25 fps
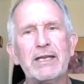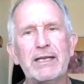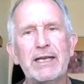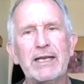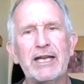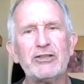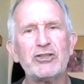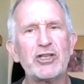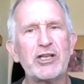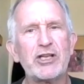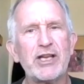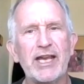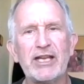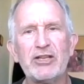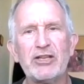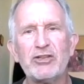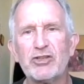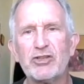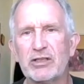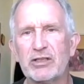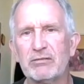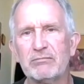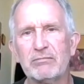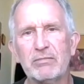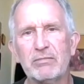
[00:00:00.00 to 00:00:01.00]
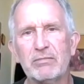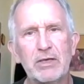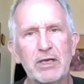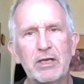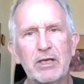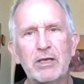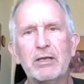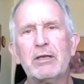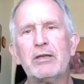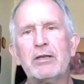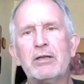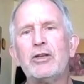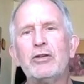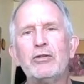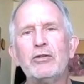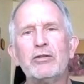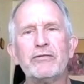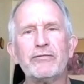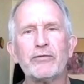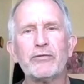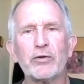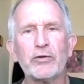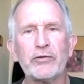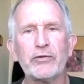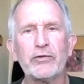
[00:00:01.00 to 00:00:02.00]
education,
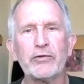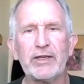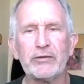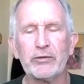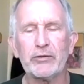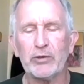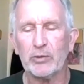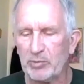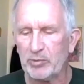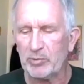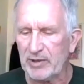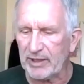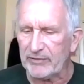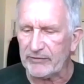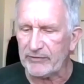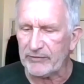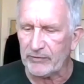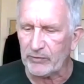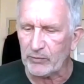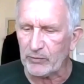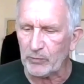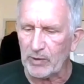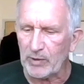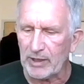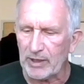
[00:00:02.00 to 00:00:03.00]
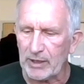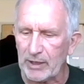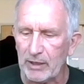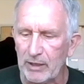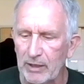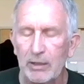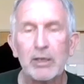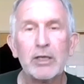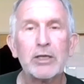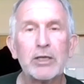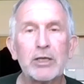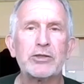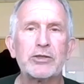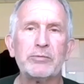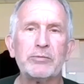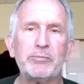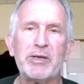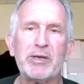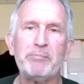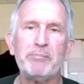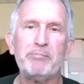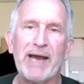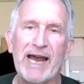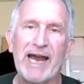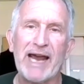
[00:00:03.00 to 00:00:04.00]
universities are places where should
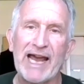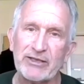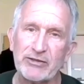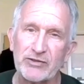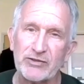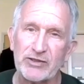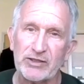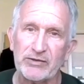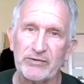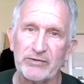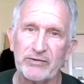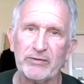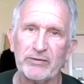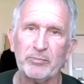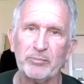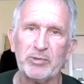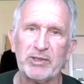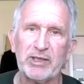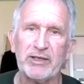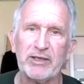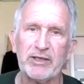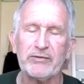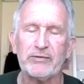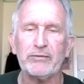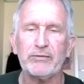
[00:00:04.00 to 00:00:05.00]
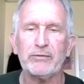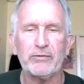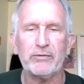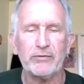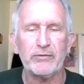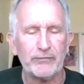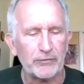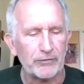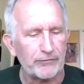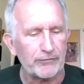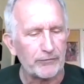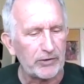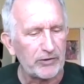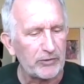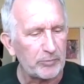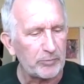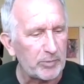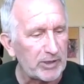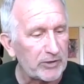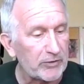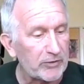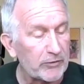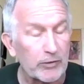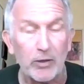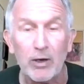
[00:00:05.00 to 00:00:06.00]
be bastions of places for free
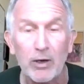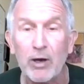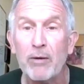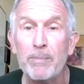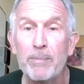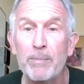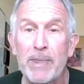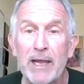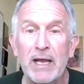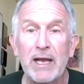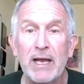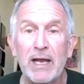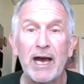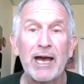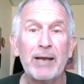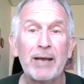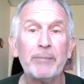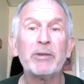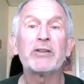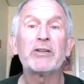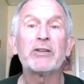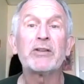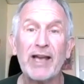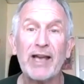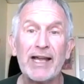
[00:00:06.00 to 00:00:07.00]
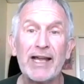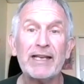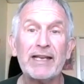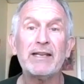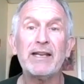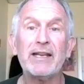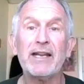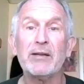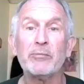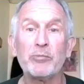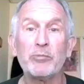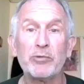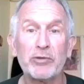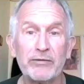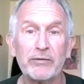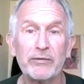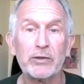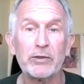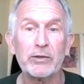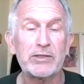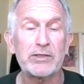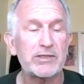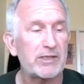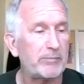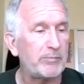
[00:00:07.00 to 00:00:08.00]
speech. So I'm excited and
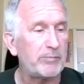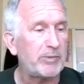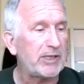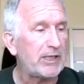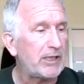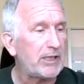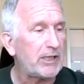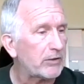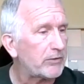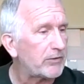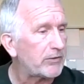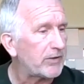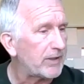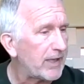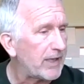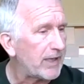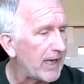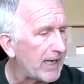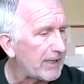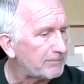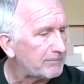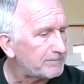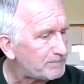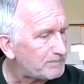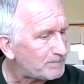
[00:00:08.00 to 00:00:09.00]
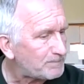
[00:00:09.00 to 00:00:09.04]
privileged to be here today.